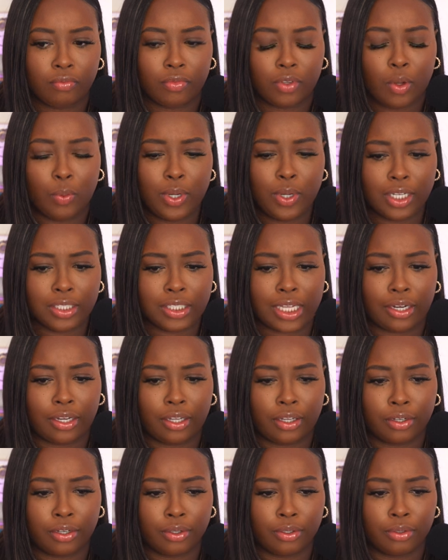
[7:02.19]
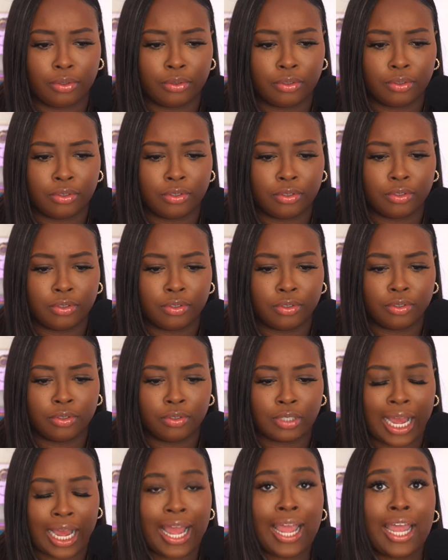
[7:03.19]
what else I didn't do?
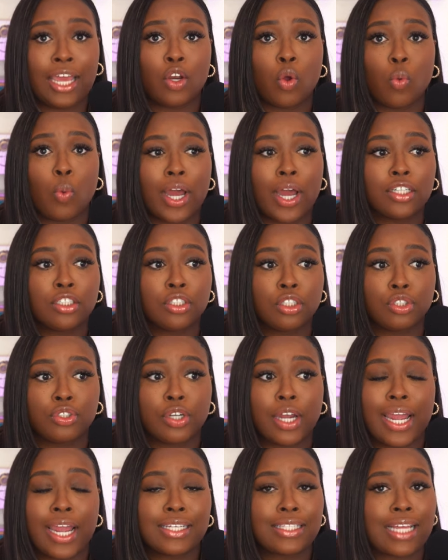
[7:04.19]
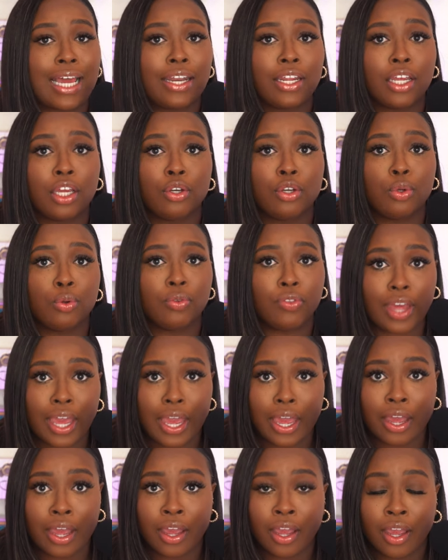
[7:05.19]
I had to wash the tracks. I didn't do
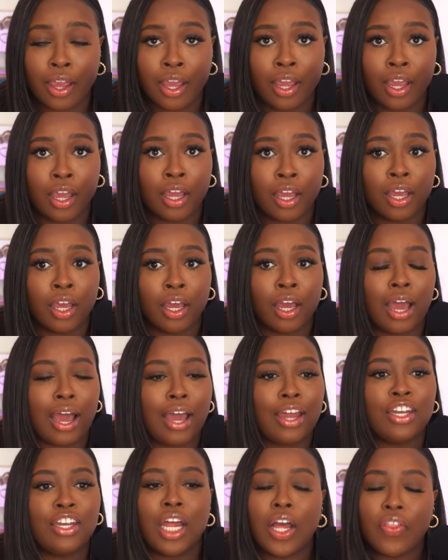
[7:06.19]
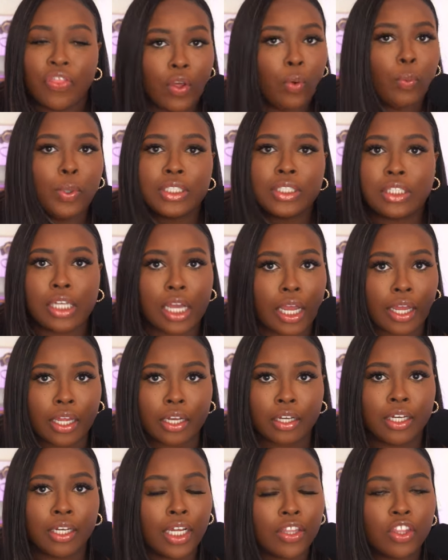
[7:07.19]
that. Nothing was
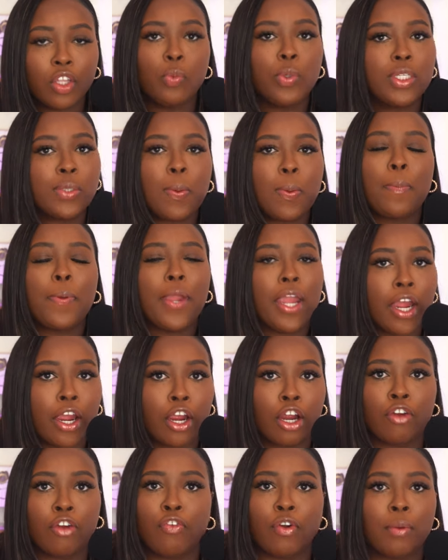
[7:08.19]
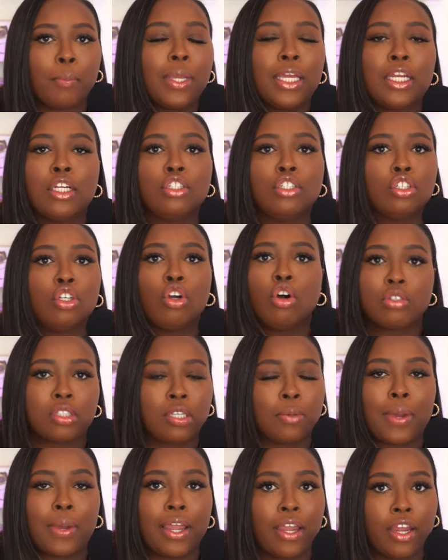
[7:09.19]
done. Nothing was prepared for me to go
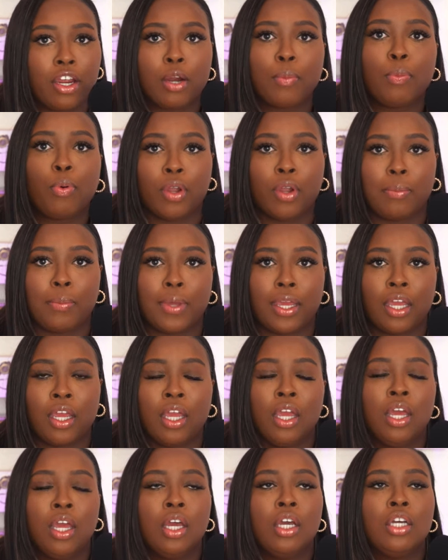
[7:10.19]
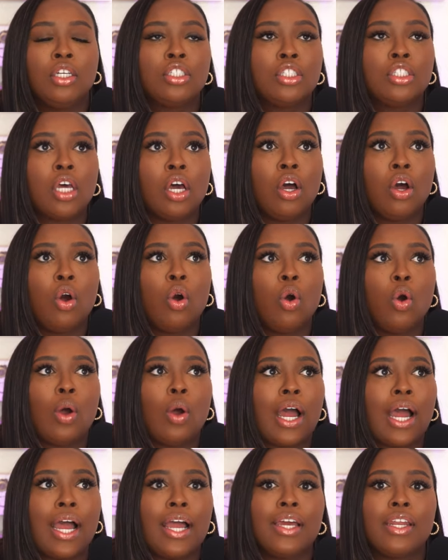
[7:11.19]
to my hair appointment. So
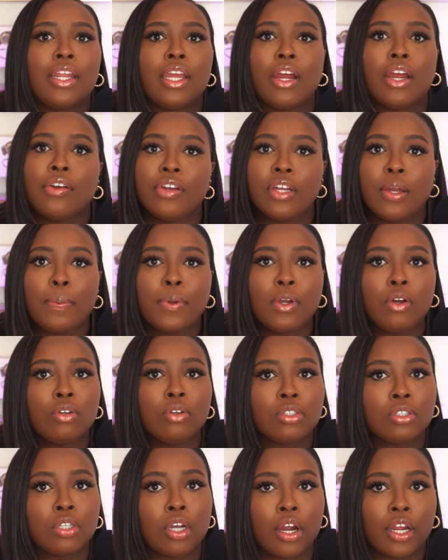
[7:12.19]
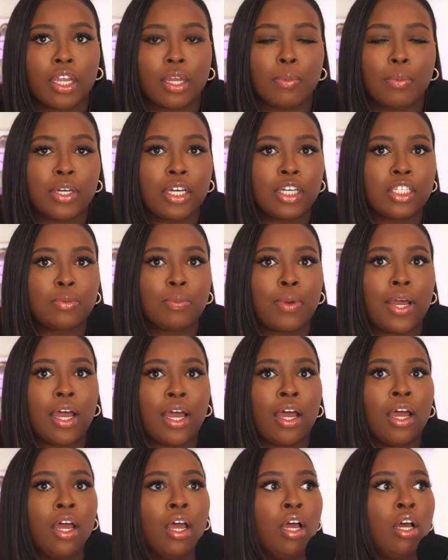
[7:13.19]
I had to hurry up and go to Target because
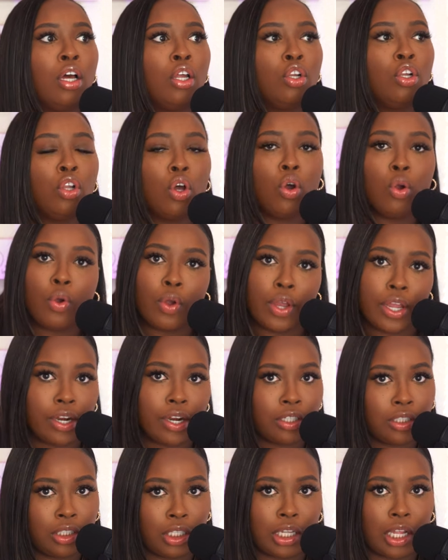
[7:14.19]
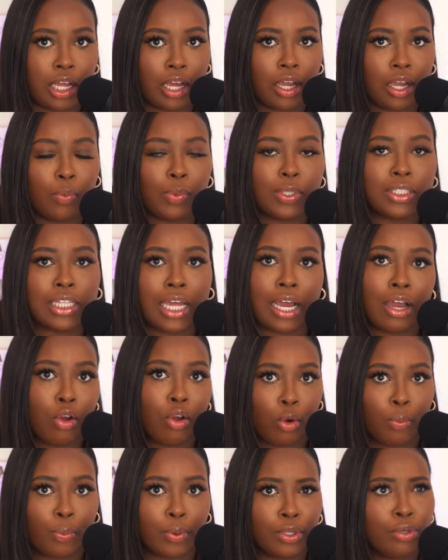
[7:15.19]
my local hair salon was not
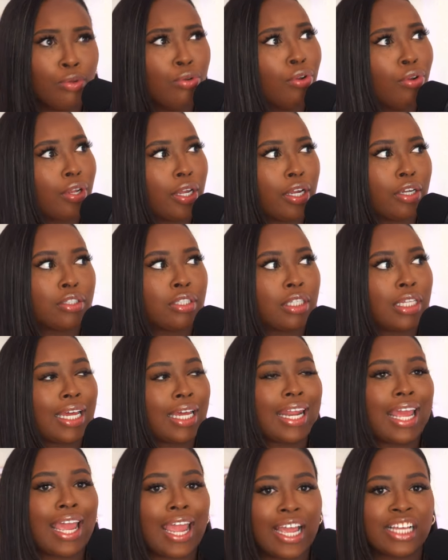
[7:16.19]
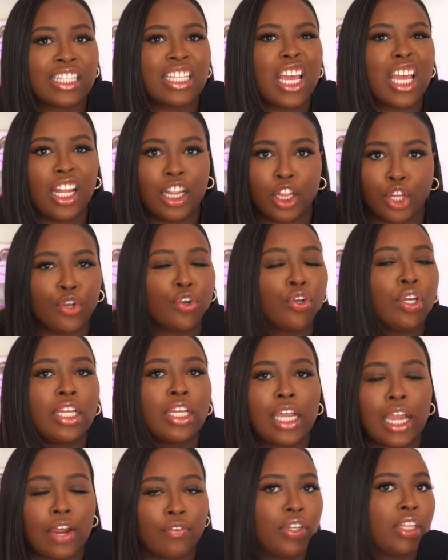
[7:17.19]
open. You know, the hair salon that has
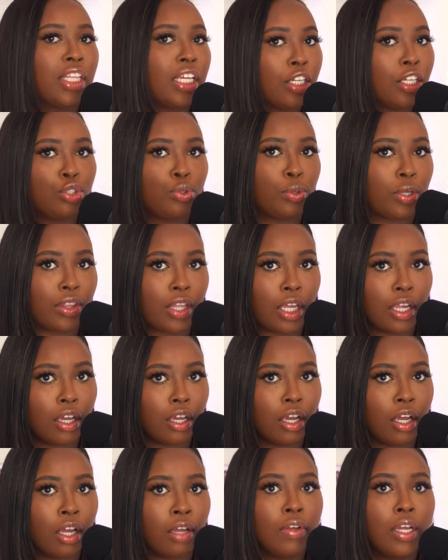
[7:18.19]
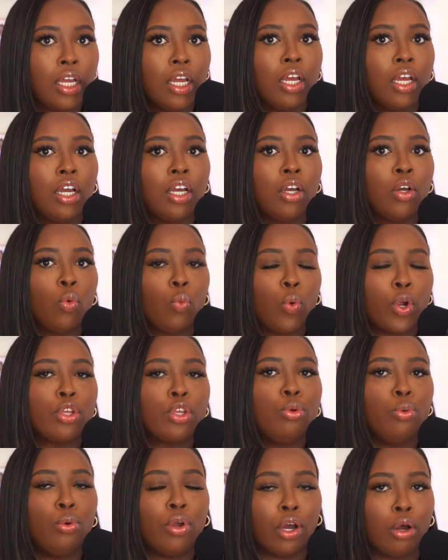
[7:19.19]
literally everything that you can think of where
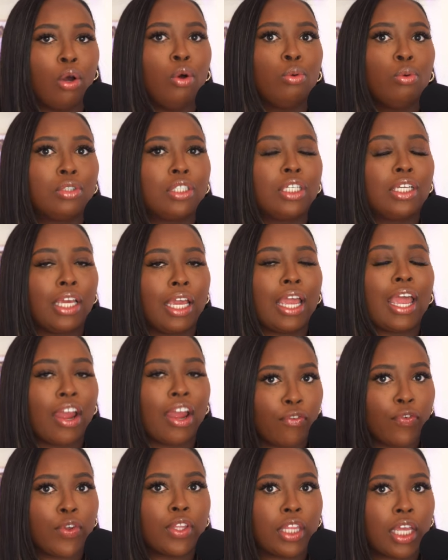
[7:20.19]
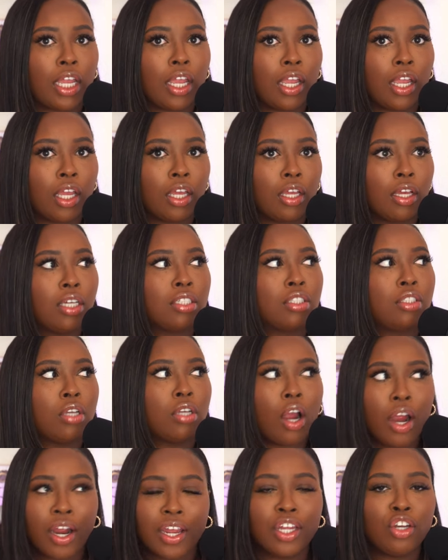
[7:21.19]
you go to get everything. Because
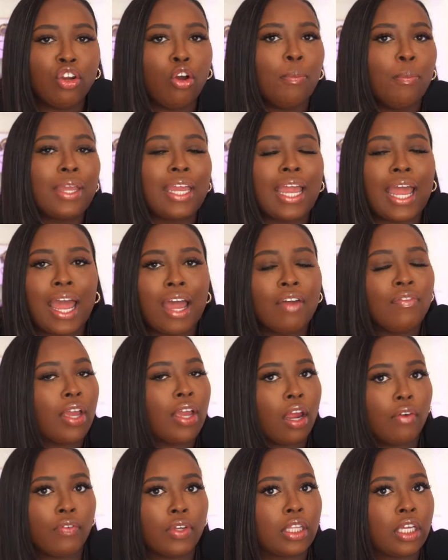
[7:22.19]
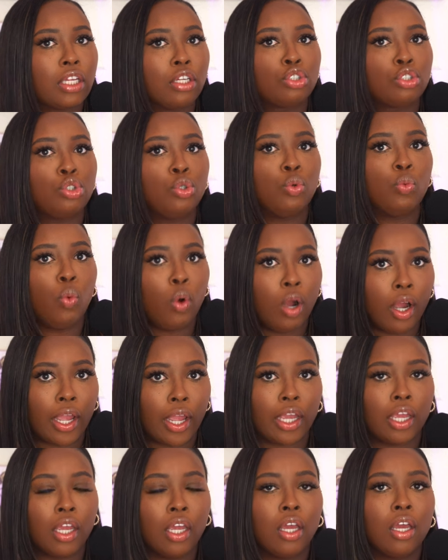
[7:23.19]
Target don't be having everything that you
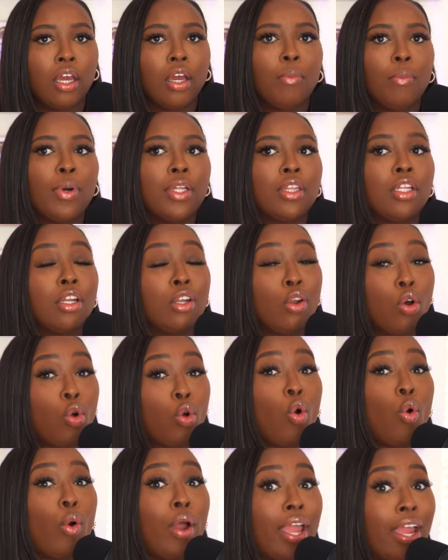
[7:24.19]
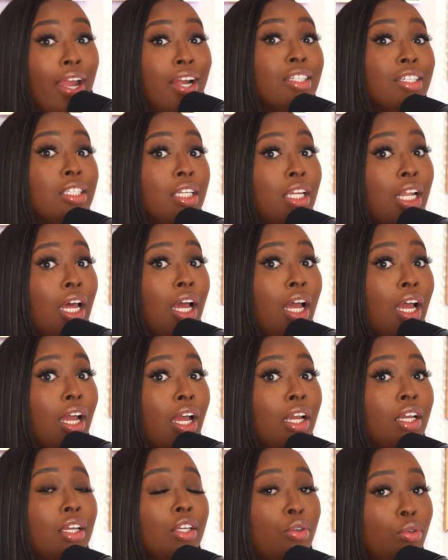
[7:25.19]
want. But the local hair
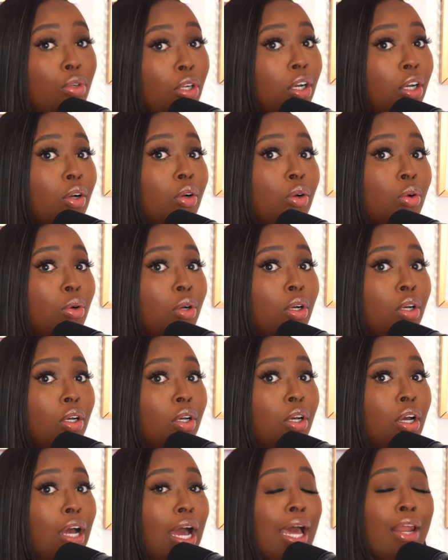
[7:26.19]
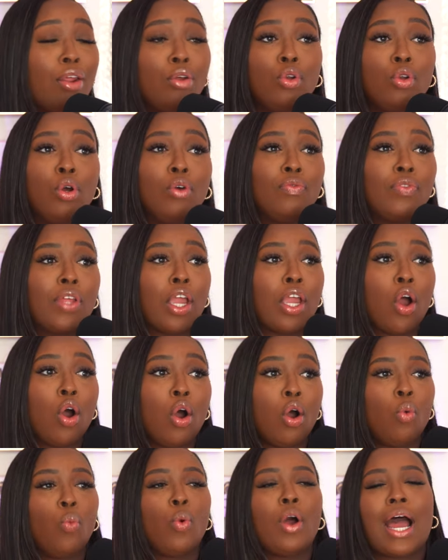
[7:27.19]
salon, you know, I don't know if they
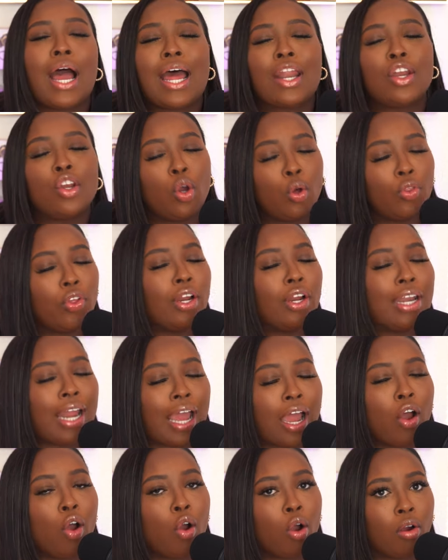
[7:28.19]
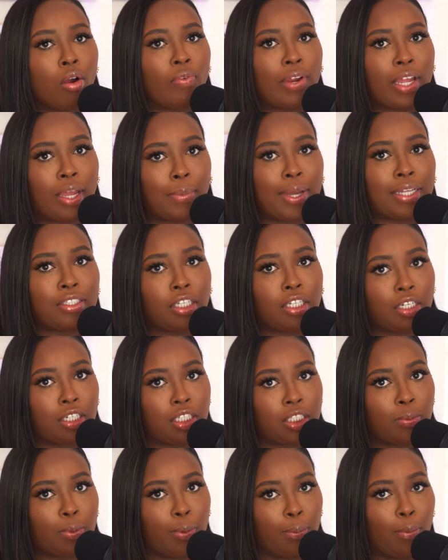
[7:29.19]
all, well, I know they're not all ran by
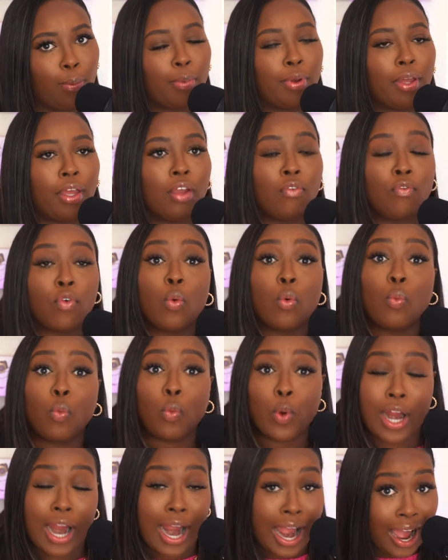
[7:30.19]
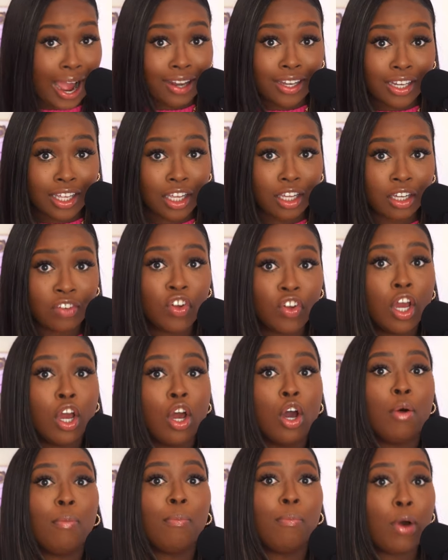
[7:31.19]
Chinese people, but from where I live,
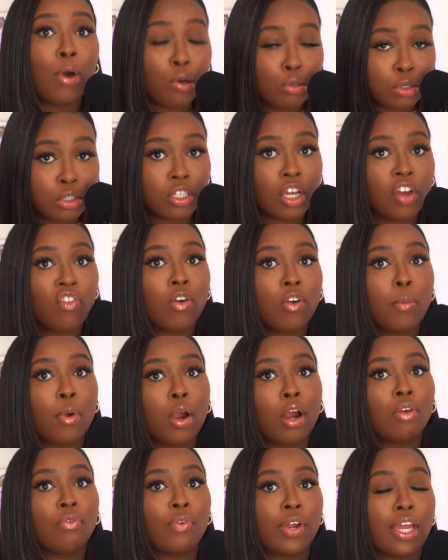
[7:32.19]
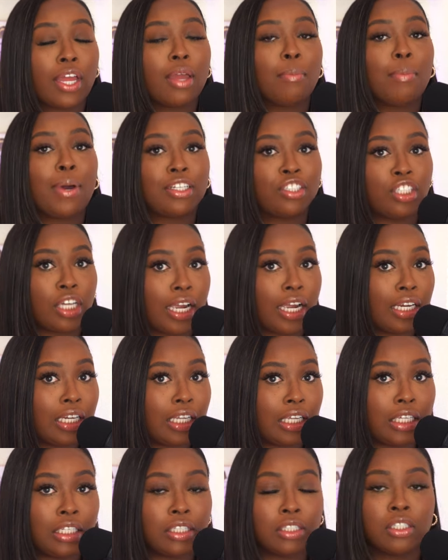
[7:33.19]
most of them are ran by
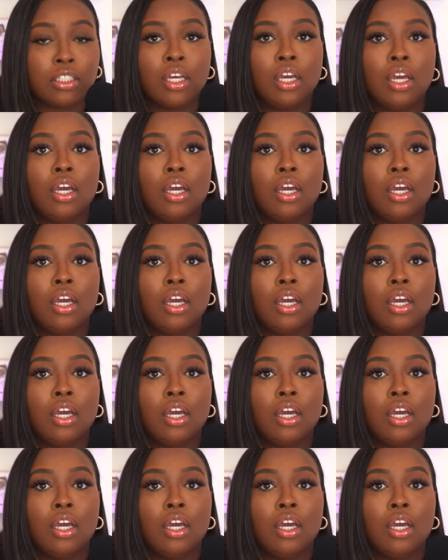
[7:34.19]
Chinese